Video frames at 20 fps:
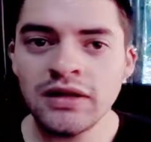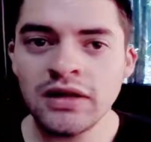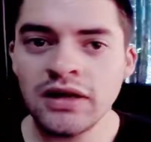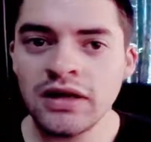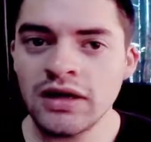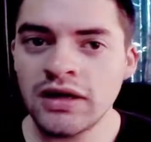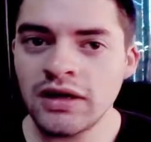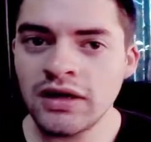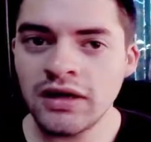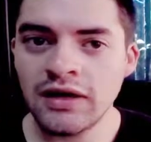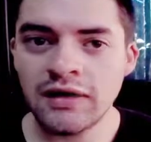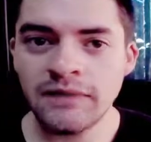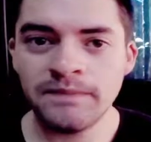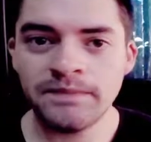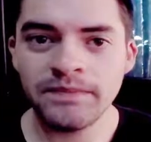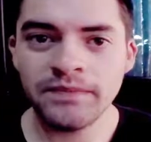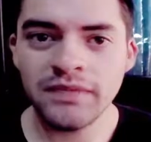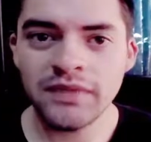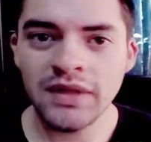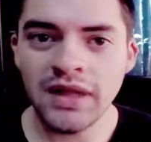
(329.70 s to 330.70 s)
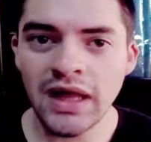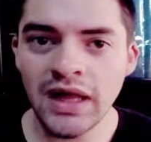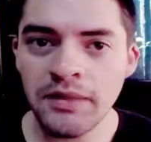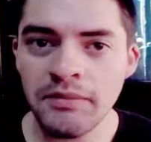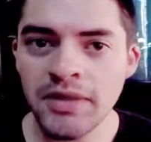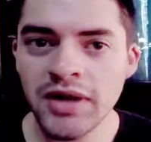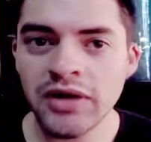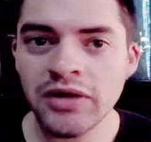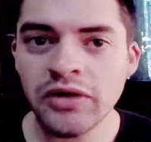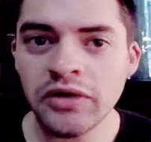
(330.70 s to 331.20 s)
I
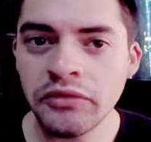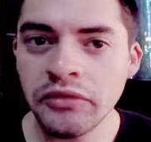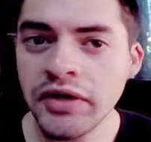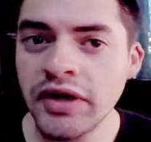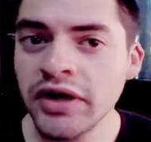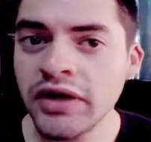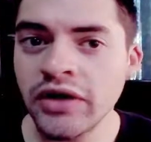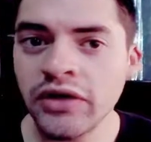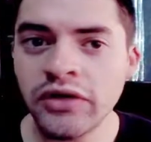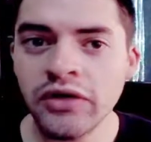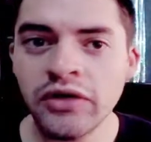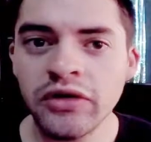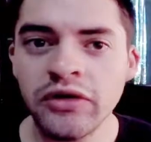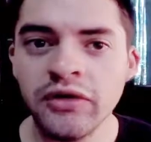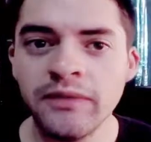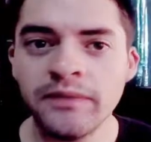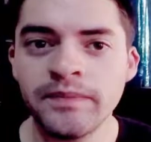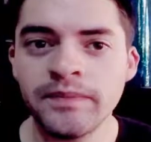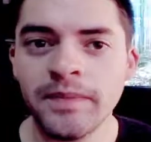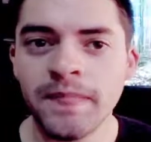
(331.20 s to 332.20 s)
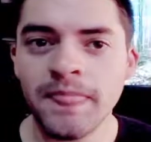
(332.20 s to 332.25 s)
met a Korean girl.